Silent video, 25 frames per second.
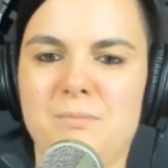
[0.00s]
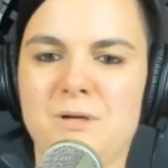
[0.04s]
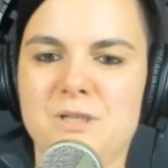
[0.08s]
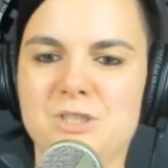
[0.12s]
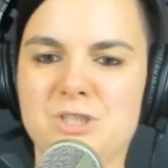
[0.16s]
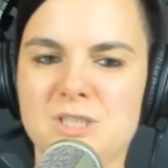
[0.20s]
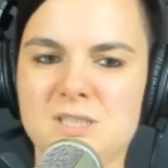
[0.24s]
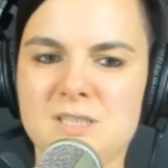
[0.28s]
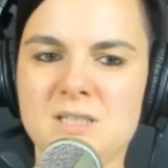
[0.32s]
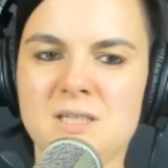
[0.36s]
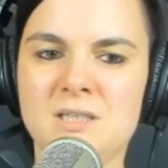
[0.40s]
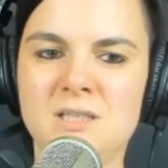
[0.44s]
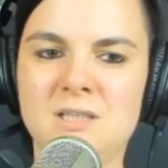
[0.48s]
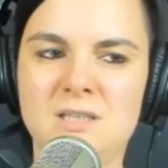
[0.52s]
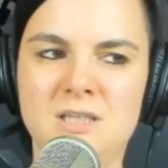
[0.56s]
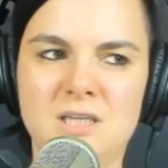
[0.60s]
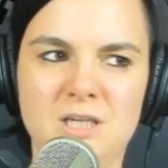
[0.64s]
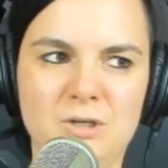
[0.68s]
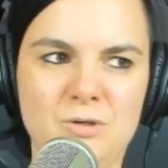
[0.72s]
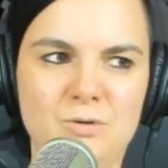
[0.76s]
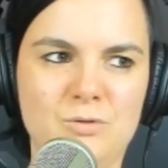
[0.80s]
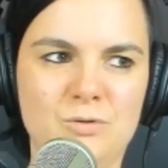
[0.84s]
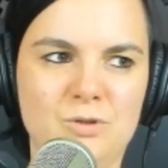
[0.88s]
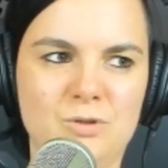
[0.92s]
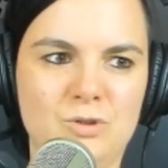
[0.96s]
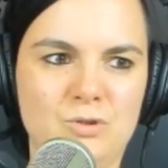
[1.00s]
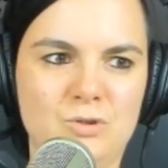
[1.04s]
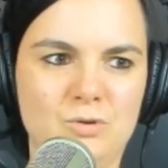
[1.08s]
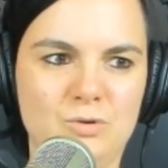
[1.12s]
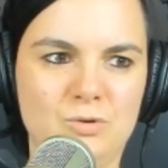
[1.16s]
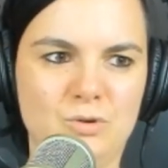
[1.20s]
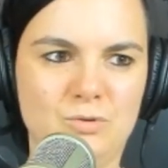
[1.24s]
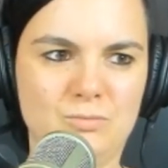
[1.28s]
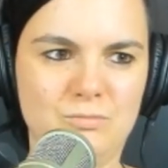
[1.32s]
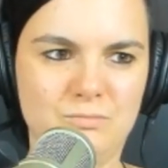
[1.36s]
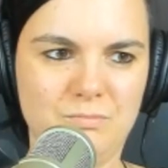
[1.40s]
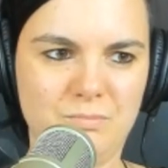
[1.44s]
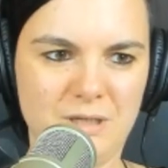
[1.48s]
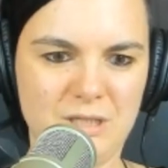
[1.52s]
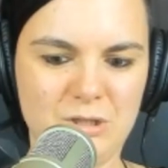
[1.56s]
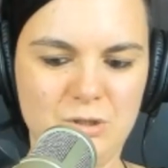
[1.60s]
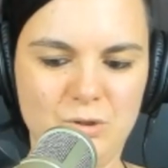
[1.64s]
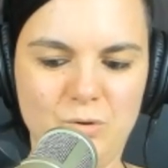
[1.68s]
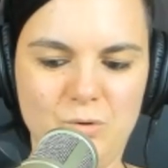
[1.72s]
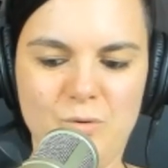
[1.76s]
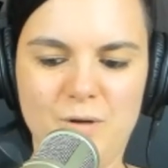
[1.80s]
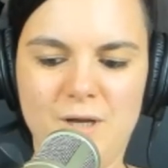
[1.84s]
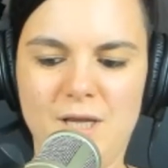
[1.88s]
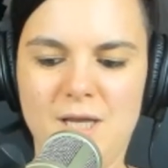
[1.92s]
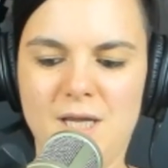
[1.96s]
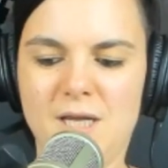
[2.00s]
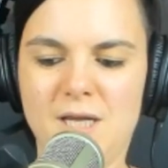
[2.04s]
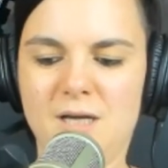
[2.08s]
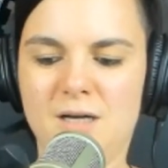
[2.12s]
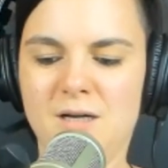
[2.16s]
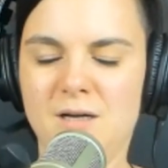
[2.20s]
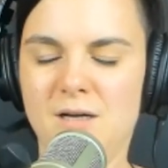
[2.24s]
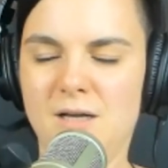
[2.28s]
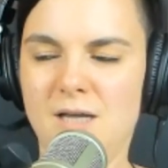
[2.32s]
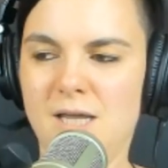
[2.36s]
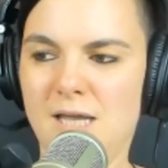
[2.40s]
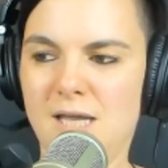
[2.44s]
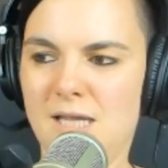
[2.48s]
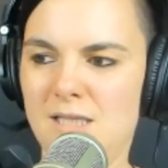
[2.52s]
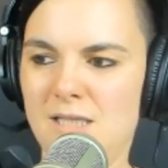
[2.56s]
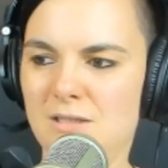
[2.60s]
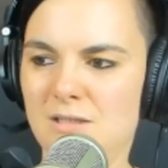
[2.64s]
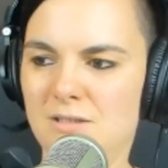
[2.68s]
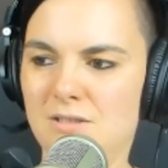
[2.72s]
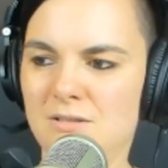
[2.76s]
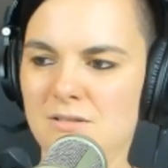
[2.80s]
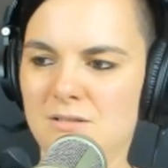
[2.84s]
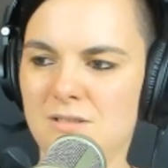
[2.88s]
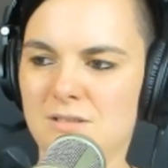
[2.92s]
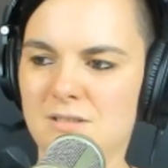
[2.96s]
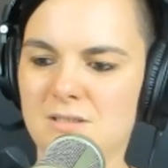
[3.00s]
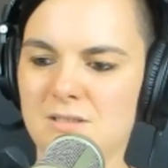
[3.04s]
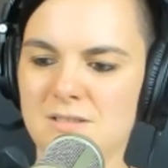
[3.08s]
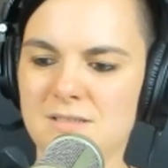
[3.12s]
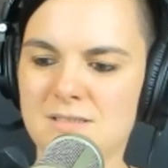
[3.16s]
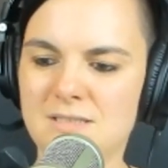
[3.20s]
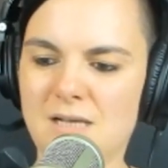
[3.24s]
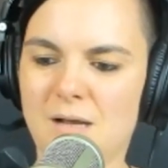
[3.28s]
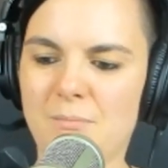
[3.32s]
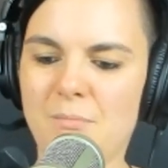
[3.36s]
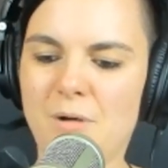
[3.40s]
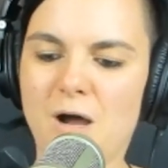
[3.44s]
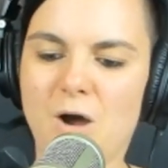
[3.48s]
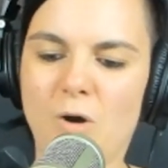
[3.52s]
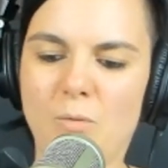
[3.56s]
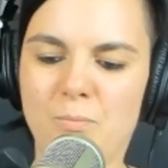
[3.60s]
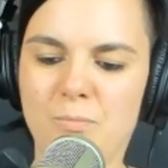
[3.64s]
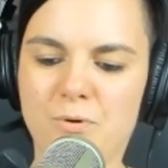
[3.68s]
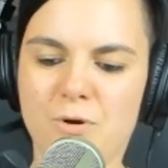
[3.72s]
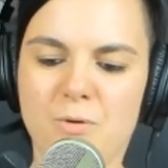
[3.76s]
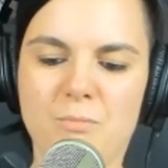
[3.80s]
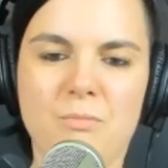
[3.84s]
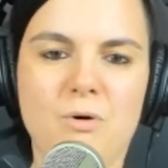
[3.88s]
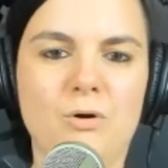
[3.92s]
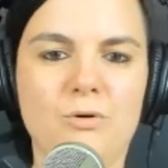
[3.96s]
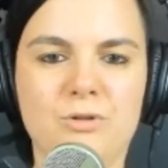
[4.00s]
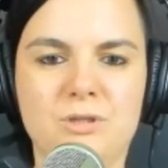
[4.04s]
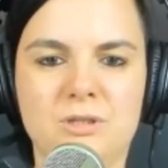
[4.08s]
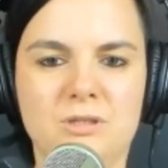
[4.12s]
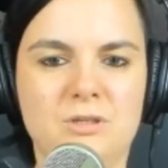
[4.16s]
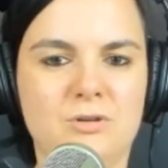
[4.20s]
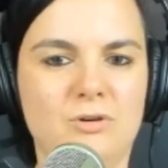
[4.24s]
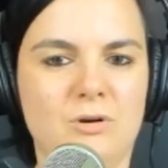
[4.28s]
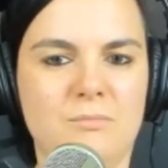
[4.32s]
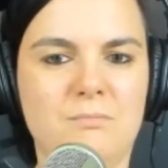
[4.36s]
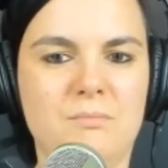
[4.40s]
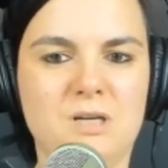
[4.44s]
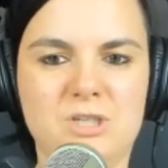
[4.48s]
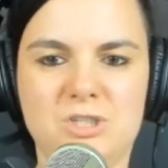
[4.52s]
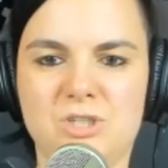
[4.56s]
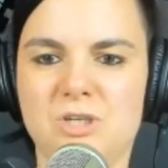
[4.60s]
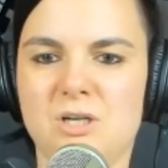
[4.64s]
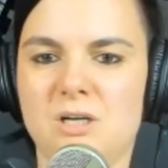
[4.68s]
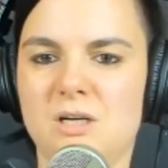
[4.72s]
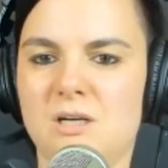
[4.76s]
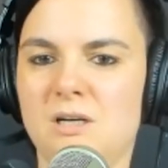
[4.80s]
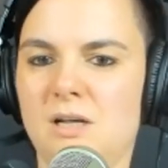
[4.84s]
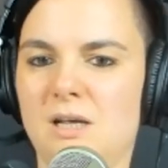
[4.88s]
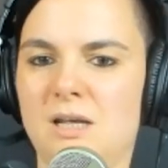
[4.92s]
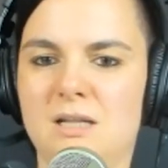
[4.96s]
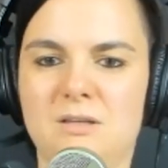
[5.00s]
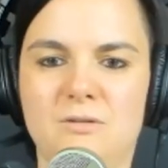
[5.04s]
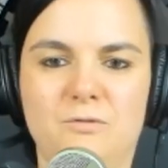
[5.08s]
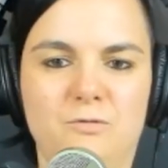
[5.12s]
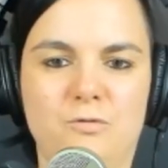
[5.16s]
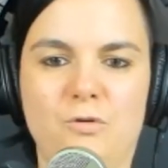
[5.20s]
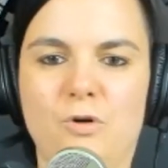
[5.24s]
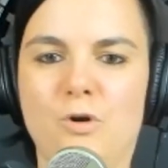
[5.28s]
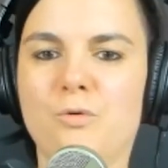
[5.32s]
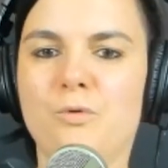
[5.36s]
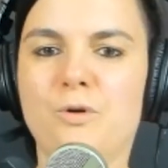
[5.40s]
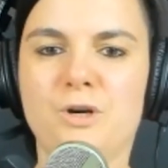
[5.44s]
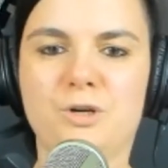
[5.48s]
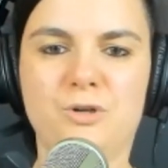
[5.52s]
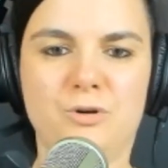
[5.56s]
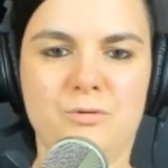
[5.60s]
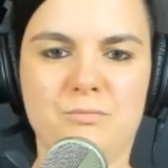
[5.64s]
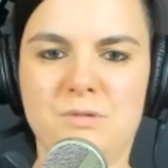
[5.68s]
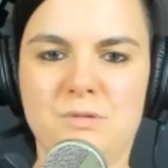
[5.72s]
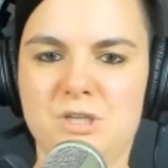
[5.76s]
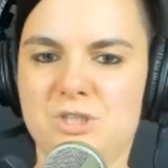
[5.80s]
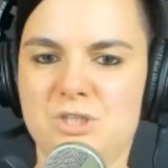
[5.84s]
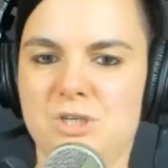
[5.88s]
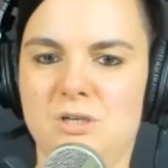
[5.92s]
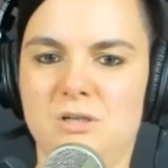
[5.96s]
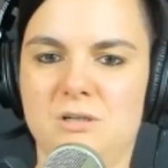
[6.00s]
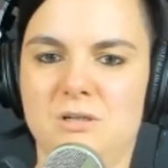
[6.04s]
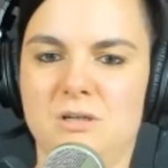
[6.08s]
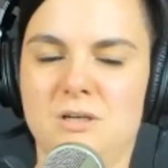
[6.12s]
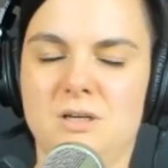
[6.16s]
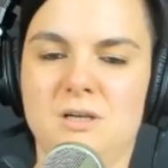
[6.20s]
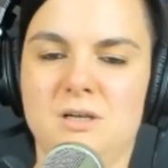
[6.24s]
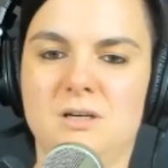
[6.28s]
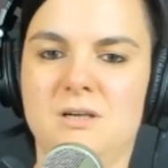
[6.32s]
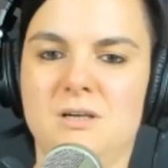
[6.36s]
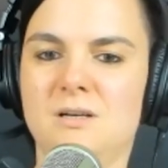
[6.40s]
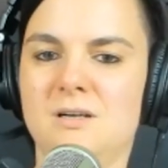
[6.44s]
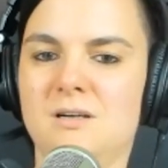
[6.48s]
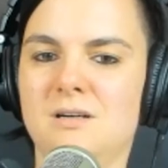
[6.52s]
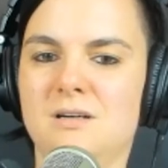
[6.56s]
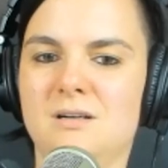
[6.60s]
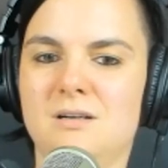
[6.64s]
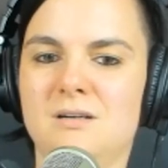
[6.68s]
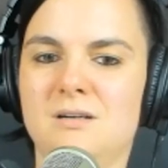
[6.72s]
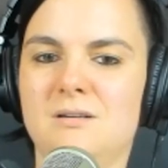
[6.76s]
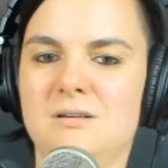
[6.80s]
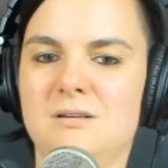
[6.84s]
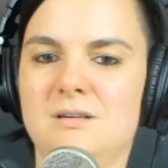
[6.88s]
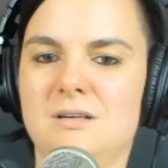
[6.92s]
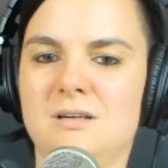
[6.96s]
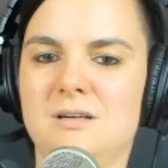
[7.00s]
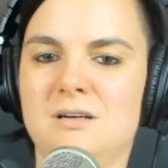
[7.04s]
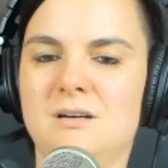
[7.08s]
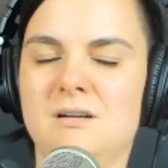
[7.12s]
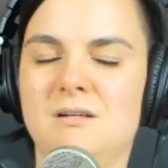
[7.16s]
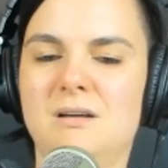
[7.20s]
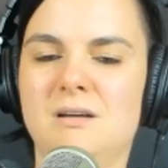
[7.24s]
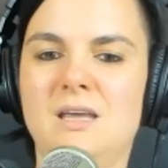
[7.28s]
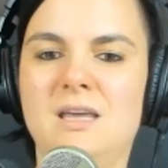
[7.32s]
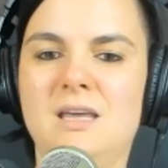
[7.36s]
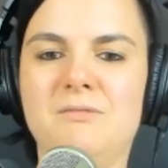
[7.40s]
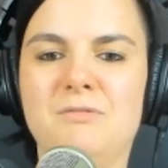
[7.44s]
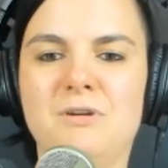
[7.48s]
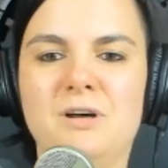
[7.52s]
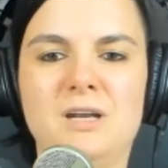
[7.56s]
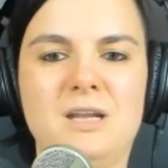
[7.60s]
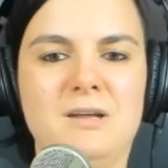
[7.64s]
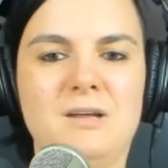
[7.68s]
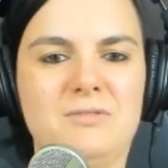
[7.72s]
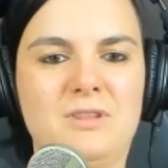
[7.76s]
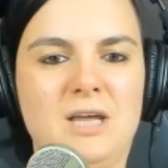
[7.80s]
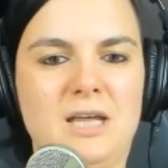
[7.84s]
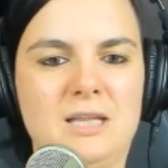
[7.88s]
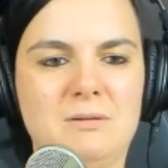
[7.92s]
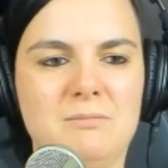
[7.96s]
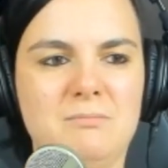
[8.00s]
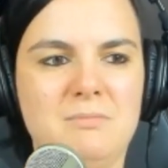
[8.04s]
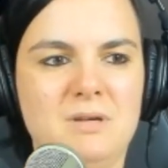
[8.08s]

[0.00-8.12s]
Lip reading: but just continue to be doing and somehow promote your mission and forward your mission. Even if